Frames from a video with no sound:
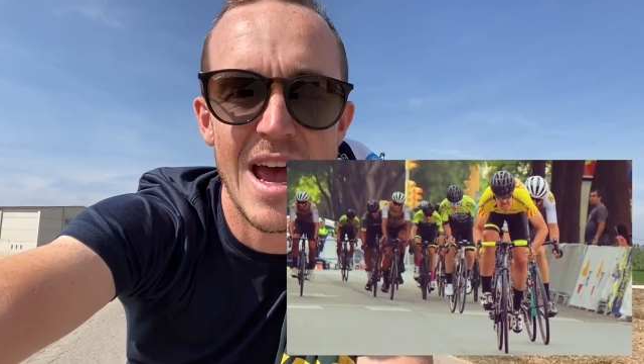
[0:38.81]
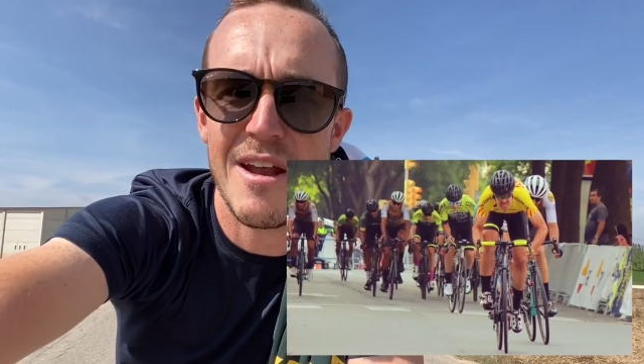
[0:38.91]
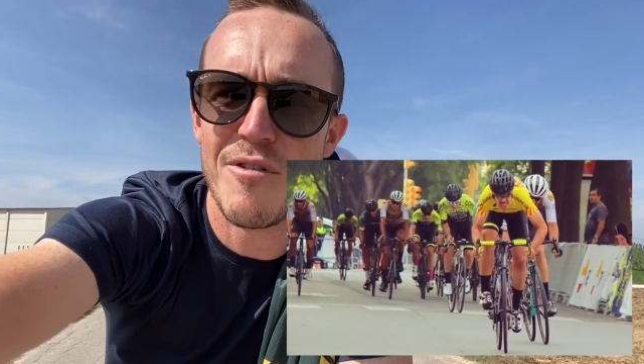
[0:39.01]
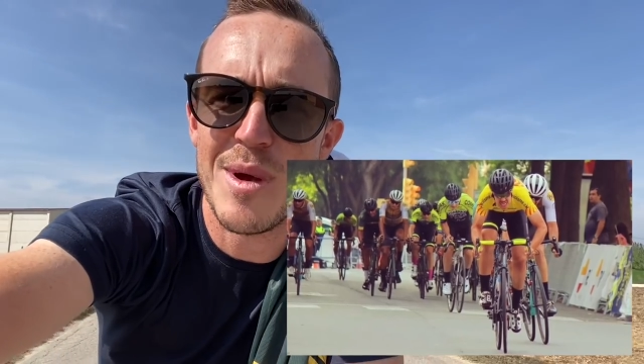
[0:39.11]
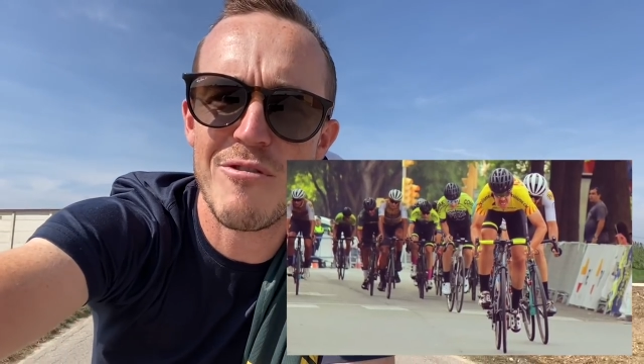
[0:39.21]

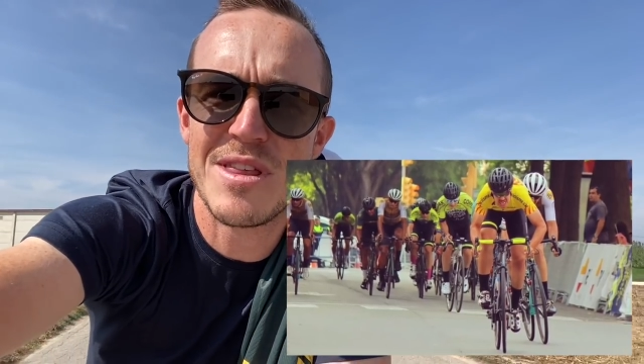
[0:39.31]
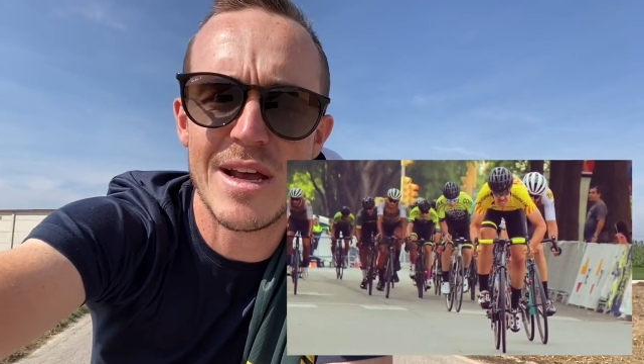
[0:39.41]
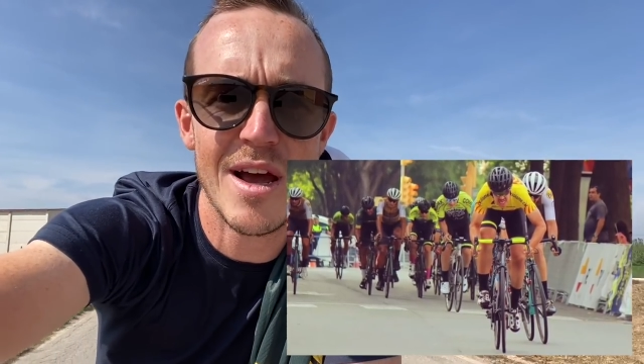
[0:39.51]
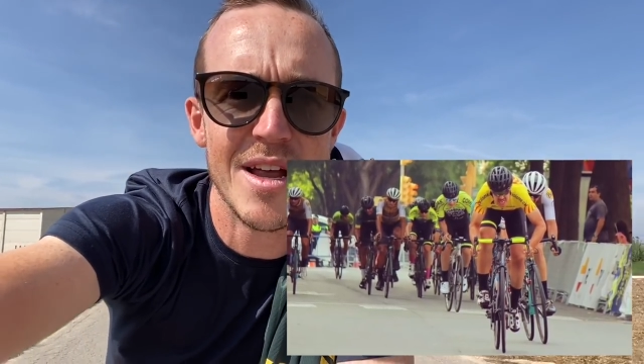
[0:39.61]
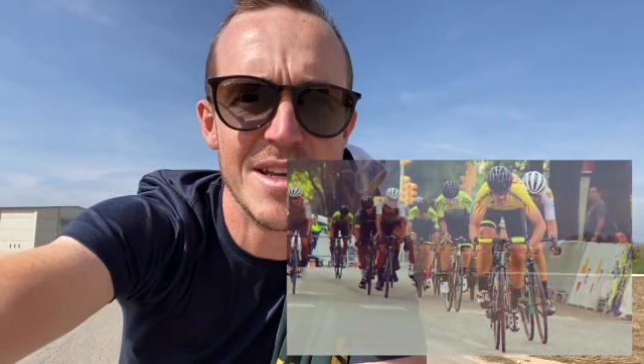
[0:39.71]
and from
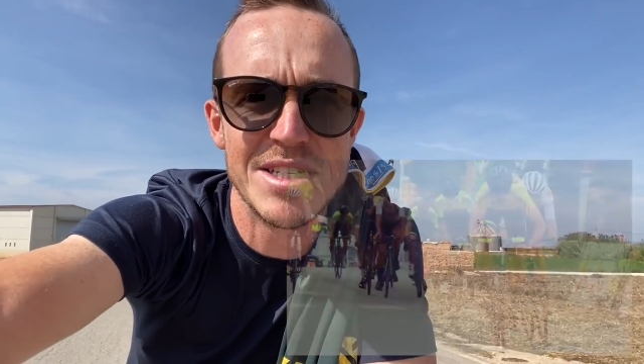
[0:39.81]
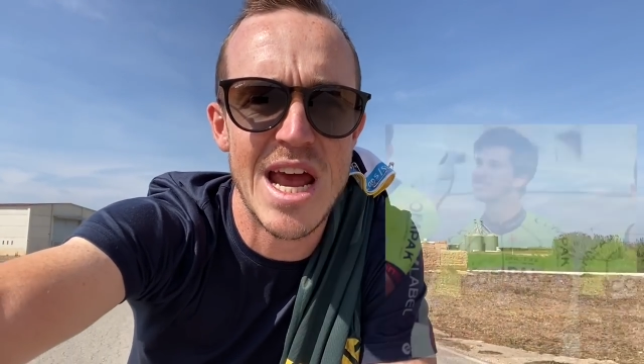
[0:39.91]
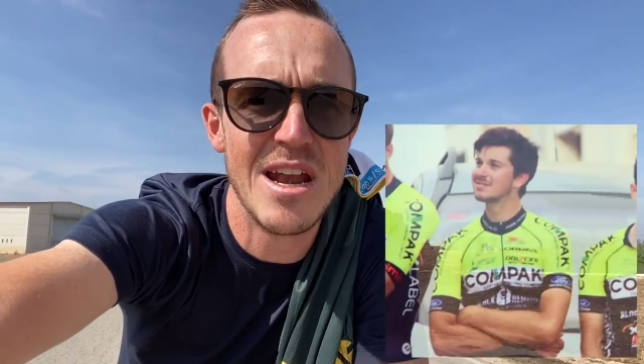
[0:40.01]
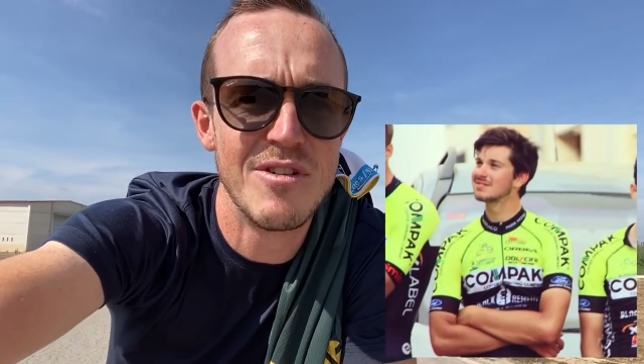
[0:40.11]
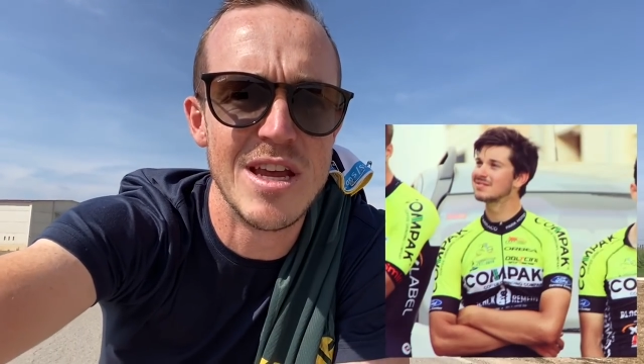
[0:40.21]
everything I
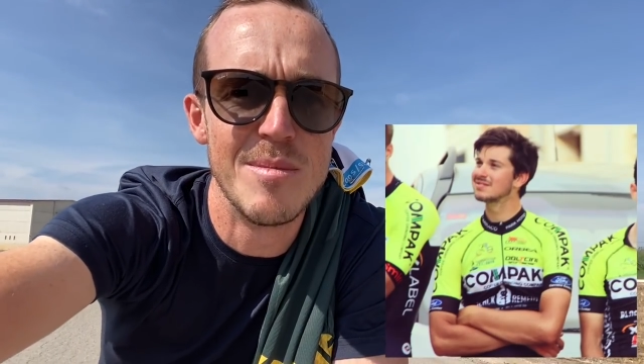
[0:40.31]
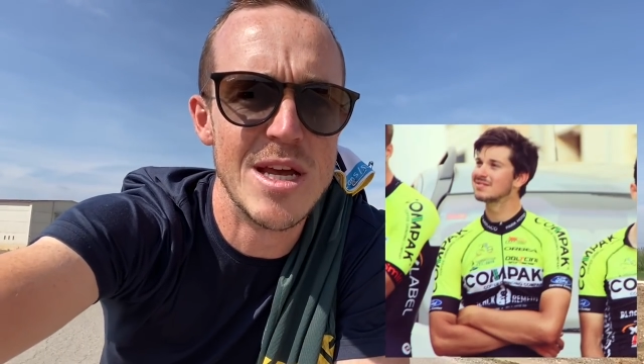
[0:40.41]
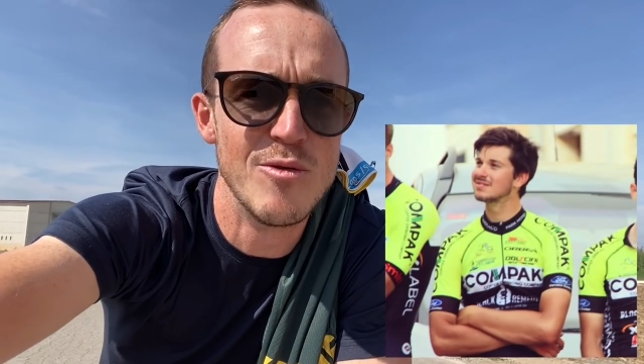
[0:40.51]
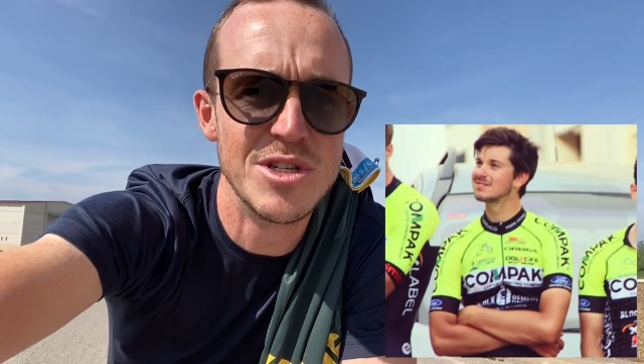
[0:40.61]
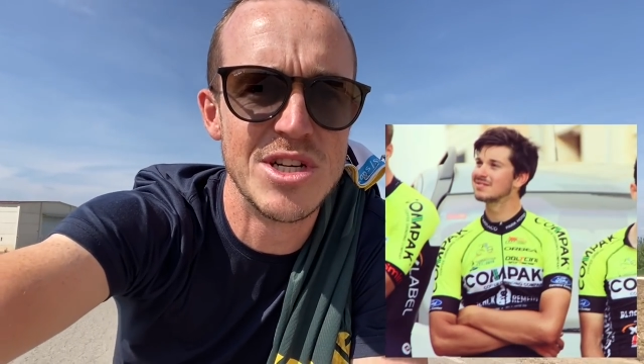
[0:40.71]
understand of him,
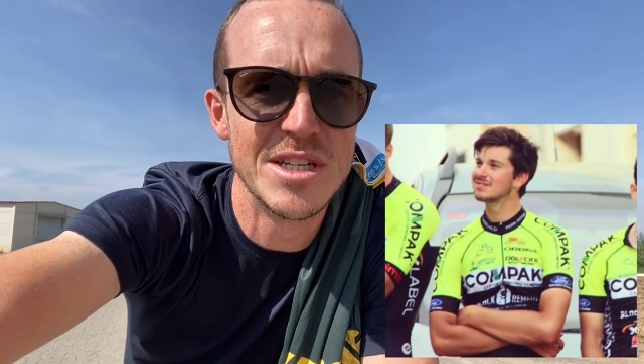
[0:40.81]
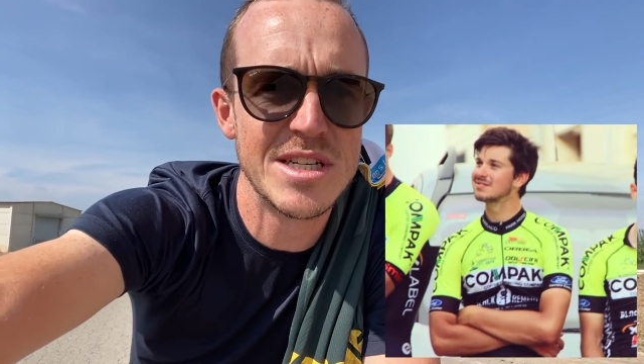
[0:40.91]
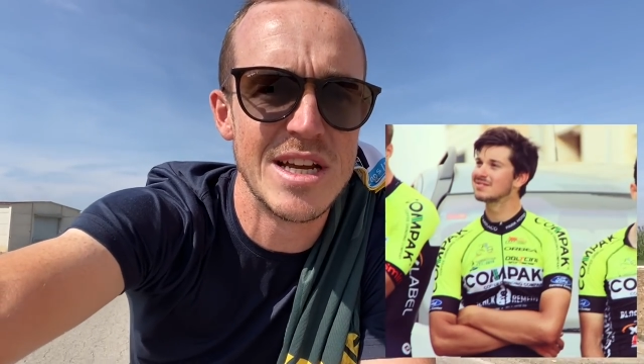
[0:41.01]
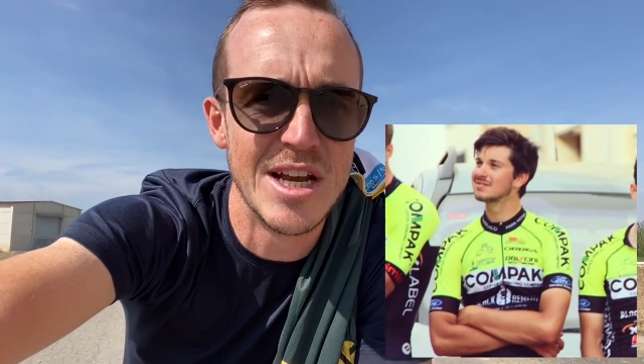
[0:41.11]
he was just